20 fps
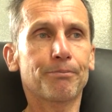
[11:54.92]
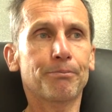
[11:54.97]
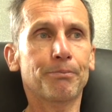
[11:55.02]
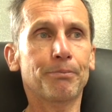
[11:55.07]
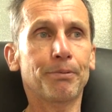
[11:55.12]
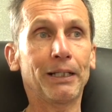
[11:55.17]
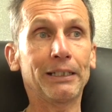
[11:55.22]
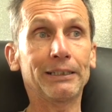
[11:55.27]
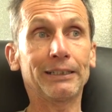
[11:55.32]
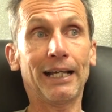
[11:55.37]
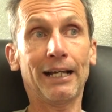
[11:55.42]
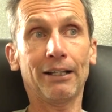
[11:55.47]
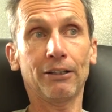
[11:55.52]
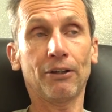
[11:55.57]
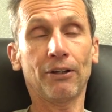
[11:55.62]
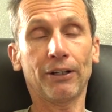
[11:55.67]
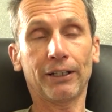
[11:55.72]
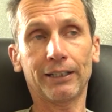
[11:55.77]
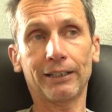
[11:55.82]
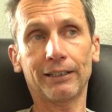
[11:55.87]
piece out
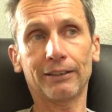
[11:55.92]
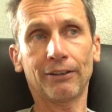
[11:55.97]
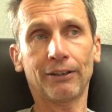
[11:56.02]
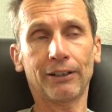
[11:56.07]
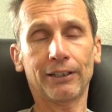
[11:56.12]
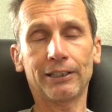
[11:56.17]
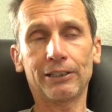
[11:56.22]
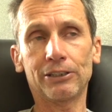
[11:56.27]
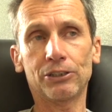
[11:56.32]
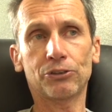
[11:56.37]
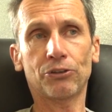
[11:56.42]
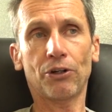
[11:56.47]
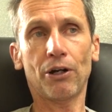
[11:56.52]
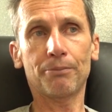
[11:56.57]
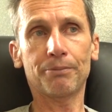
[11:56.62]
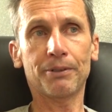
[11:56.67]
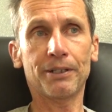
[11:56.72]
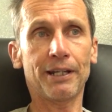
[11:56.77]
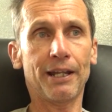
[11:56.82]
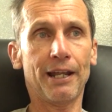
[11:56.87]
like he
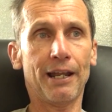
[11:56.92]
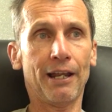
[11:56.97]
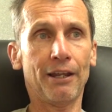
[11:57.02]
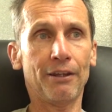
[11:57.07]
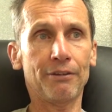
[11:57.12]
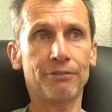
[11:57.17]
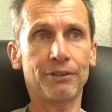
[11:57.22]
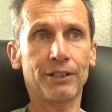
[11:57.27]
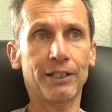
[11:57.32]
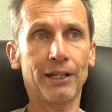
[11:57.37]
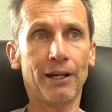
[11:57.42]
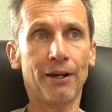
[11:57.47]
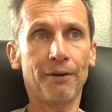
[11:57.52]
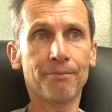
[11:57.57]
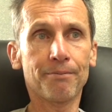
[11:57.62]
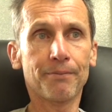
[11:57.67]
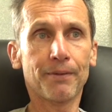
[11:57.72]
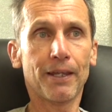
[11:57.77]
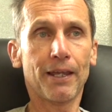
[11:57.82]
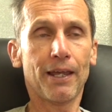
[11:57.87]
described in that other video,
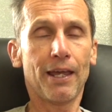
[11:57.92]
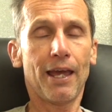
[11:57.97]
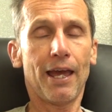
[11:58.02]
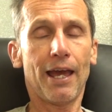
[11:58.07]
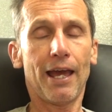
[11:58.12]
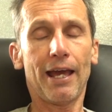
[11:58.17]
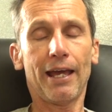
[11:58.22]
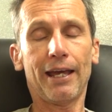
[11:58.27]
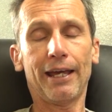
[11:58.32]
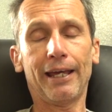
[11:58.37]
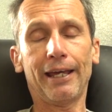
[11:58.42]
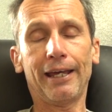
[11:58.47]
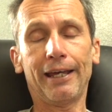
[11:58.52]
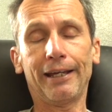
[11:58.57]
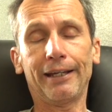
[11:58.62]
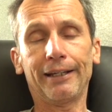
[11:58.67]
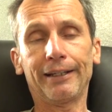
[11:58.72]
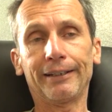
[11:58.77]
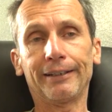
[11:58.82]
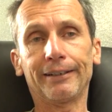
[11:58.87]

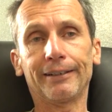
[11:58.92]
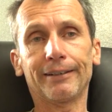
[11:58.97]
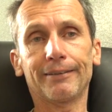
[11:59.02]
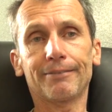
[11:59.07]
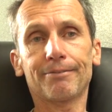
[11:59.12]
and